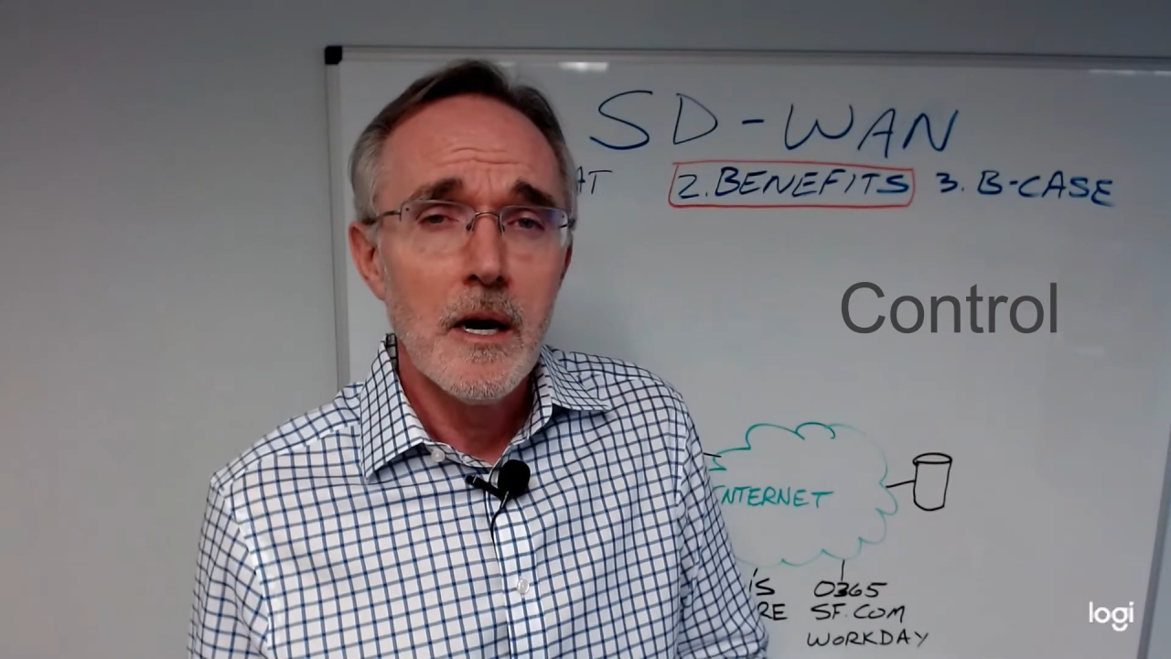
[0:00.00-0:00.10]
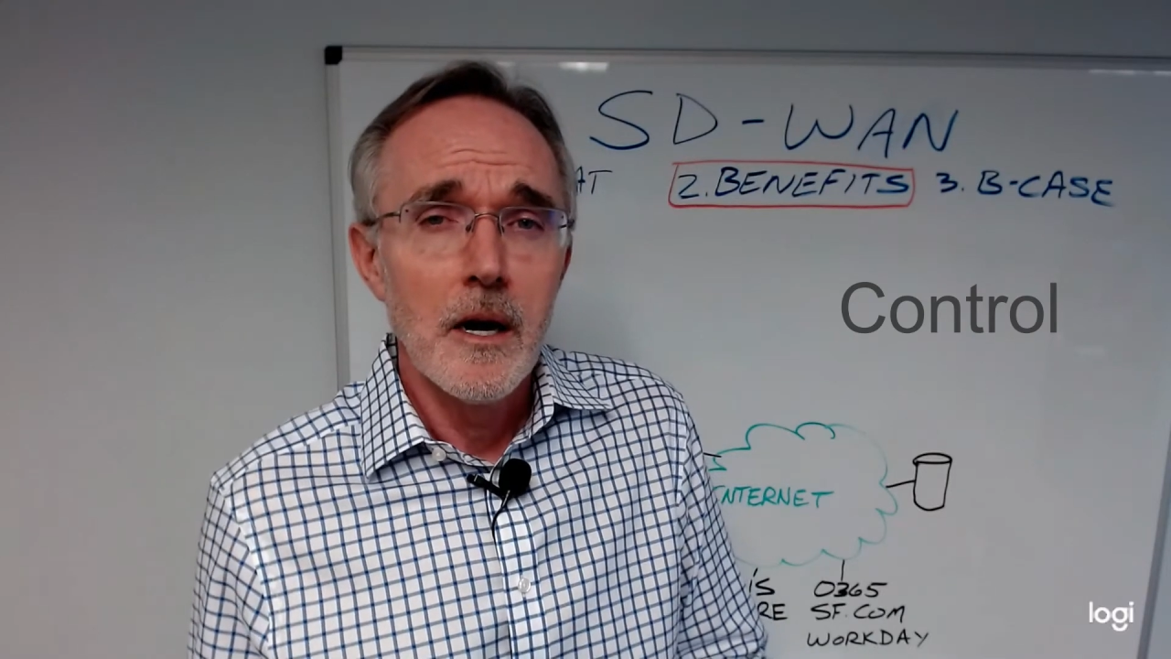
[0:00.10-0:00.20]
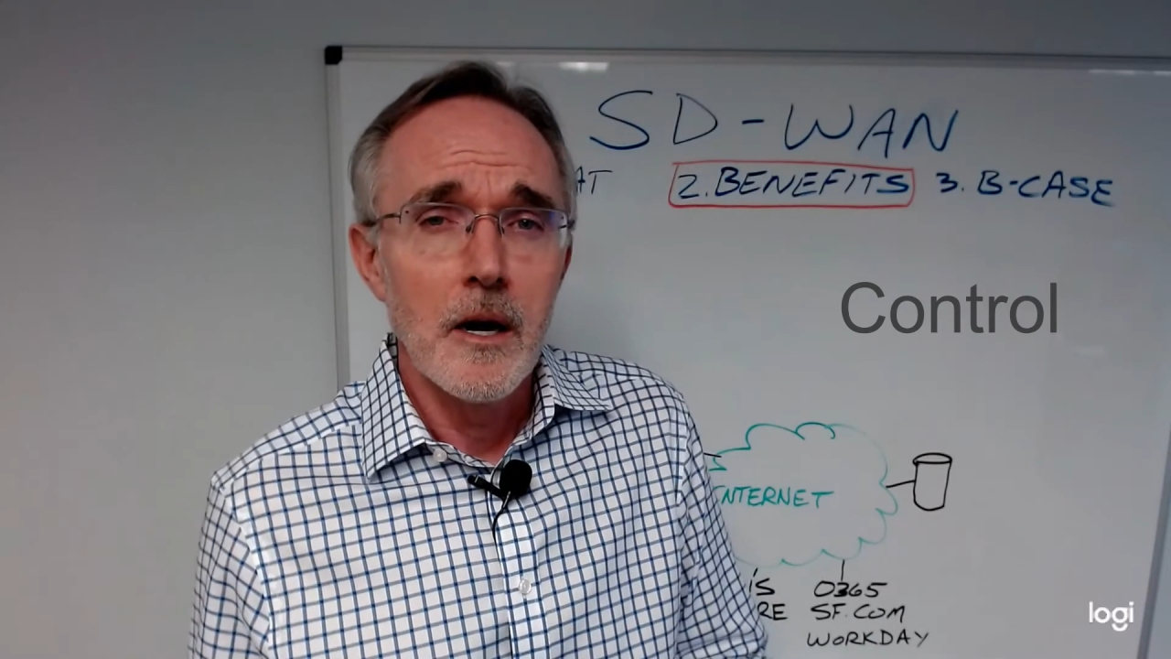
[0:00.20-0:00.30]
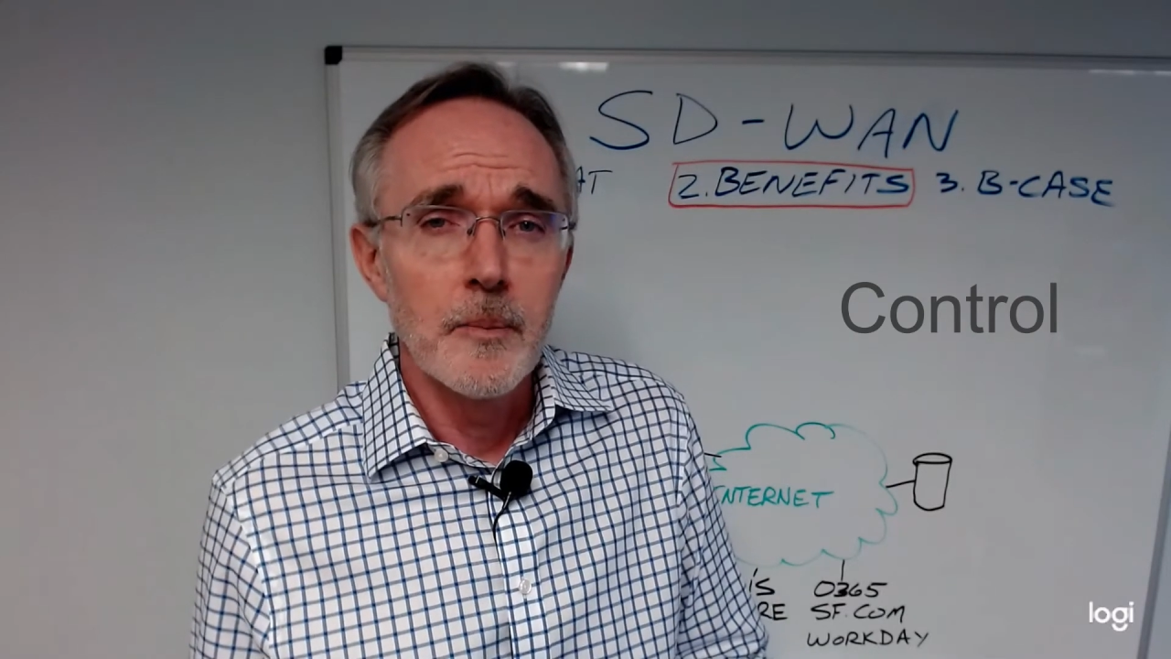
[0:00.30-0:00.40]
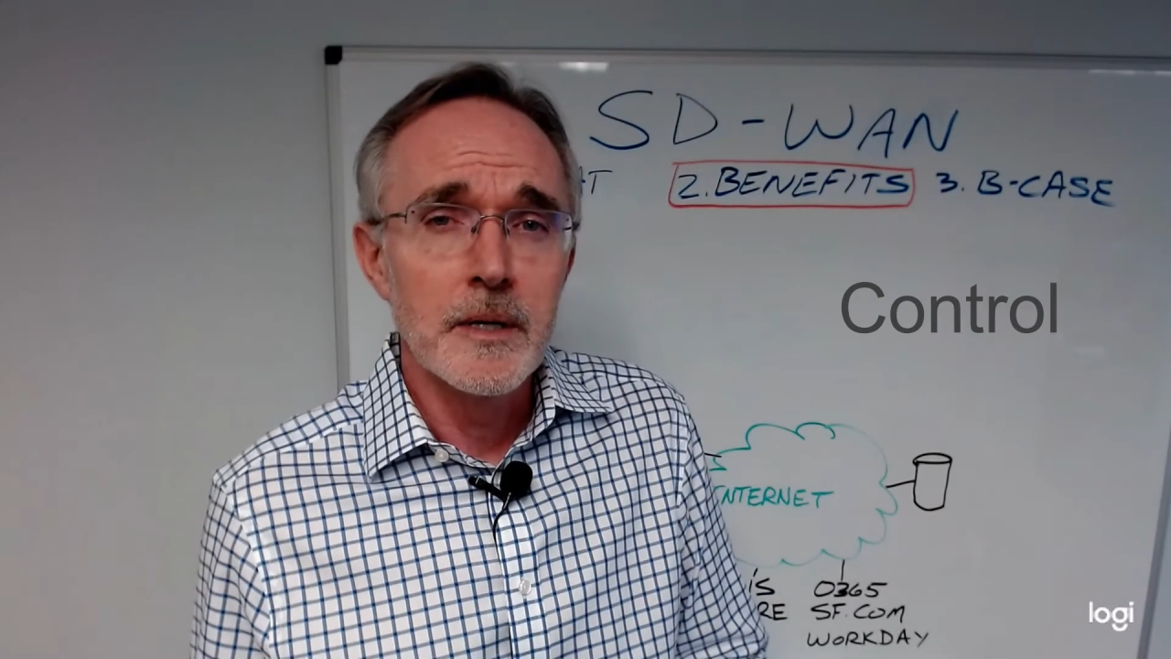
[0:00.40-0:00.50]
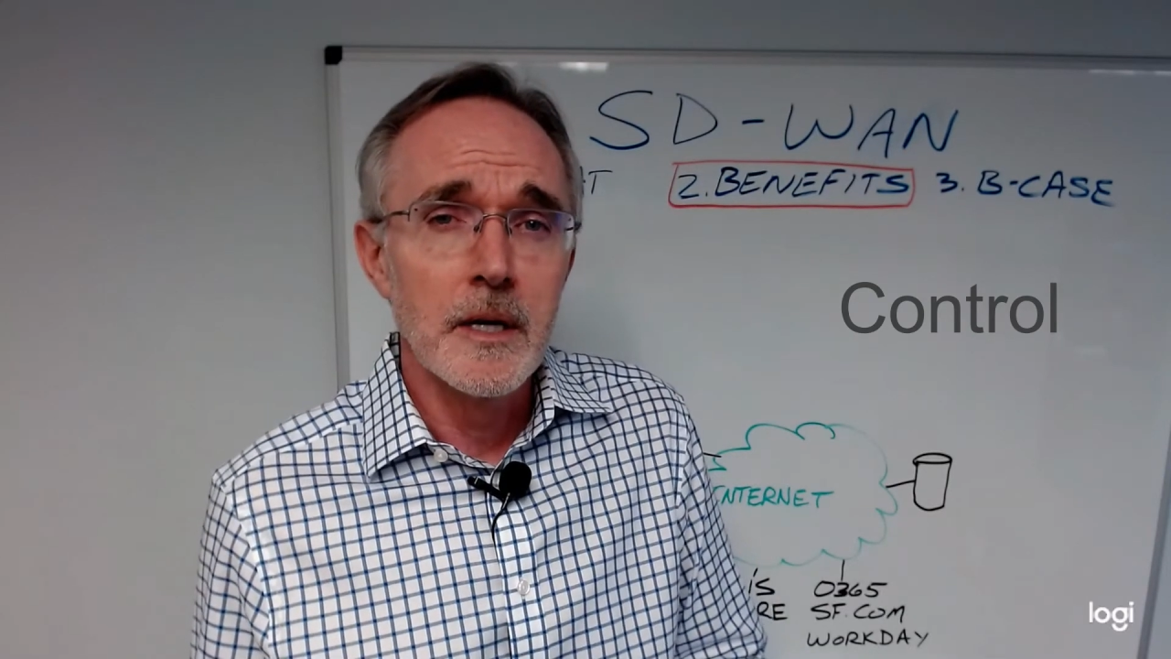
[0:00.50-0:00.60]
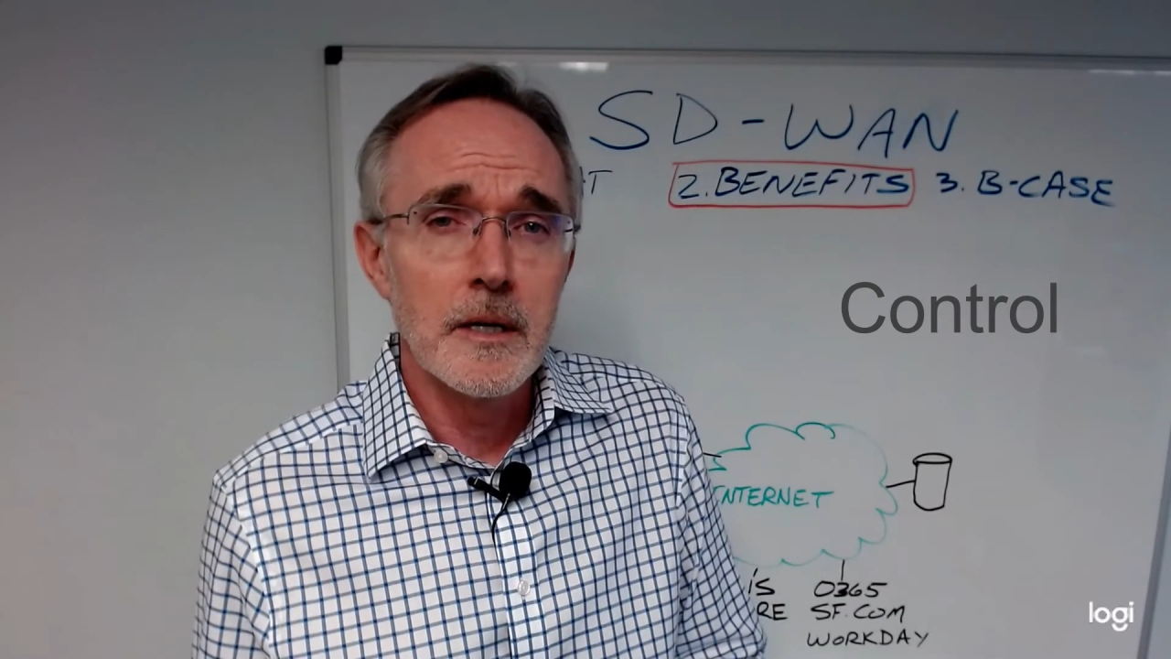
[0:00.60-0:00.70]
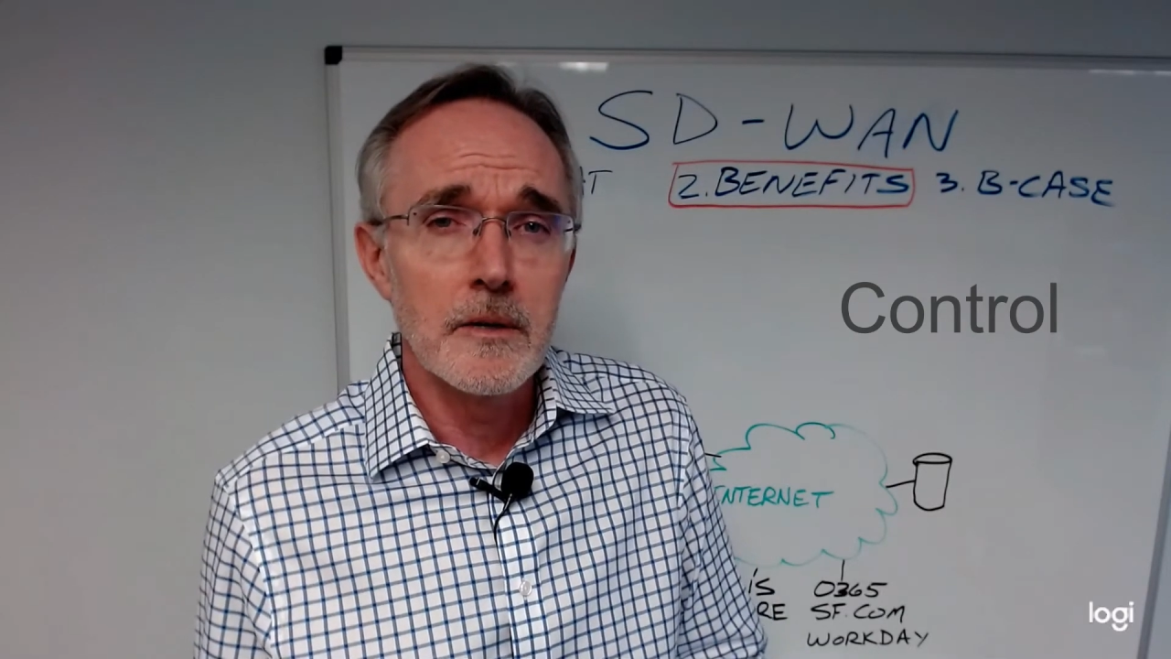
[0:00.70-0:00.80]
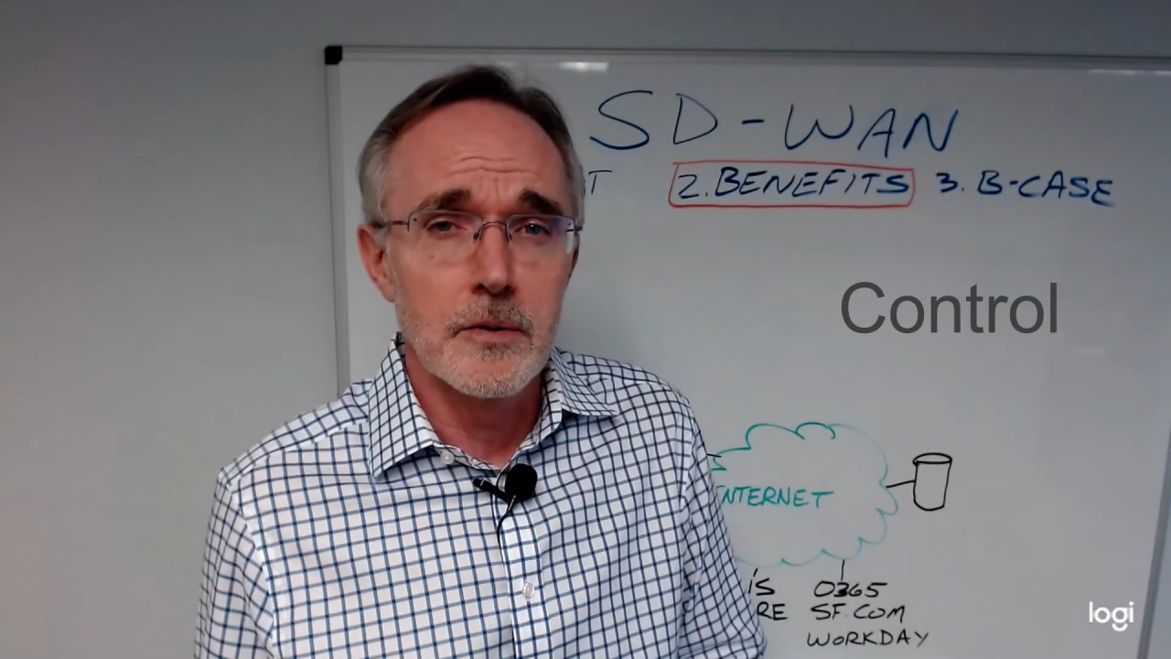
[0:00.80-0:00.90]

are beginning